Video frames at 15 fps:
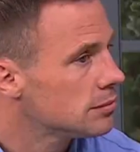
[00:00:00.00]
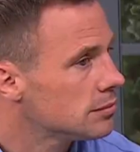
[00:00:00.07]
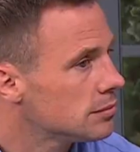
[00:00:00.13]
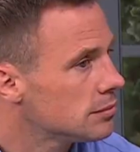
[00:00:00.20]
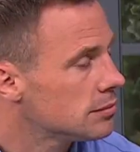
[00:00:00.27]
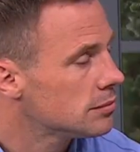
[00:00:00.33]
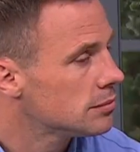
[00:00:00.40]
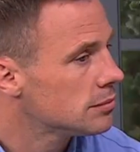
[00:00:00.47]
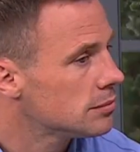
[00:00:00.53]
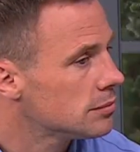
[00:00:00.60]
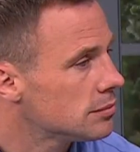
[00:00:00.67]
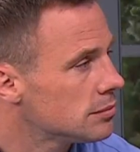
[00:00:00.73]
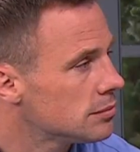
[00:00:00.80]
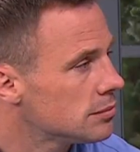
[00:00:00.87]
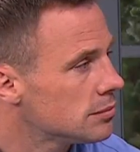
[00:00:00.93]

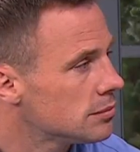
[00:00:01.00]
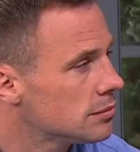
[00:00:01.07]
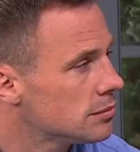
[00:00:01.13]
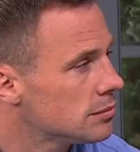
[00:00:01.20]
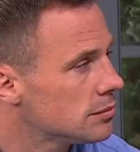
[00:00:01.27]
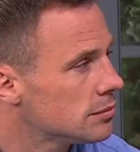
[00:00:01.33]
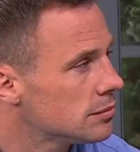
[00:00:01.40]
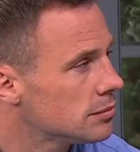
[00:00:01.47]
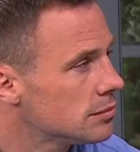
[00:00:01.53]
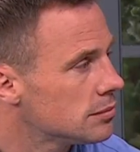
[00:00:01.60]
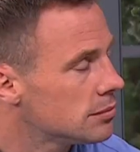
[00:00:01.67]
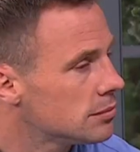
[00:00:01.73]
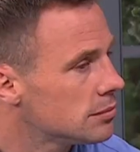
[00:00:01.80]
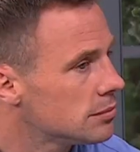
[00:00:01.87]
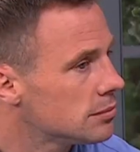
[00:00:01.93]

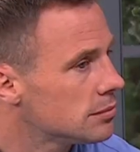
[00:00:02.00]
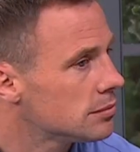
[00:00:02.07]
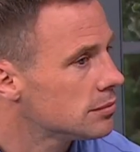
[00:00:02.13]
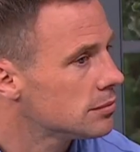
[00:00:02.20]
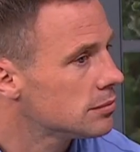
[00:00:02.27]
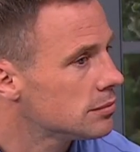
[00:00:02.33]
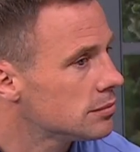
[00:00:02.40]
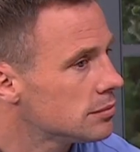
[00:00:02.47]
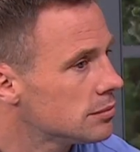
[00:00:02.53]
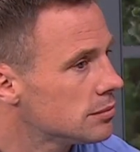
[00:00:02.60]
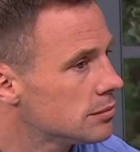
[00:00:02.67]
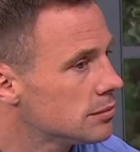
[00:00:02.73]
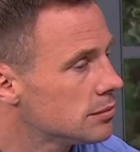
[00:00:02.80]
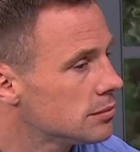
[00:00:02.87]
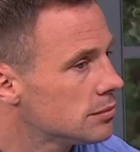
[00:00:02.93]

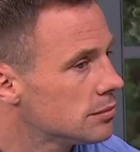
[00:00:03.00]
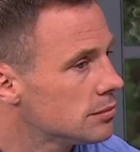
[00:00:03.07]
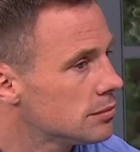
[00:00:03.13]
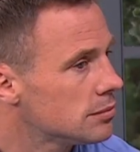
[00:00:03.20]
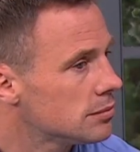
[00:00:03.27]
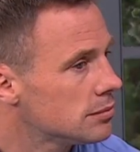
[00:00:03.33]
No words are spoken by the person on screen.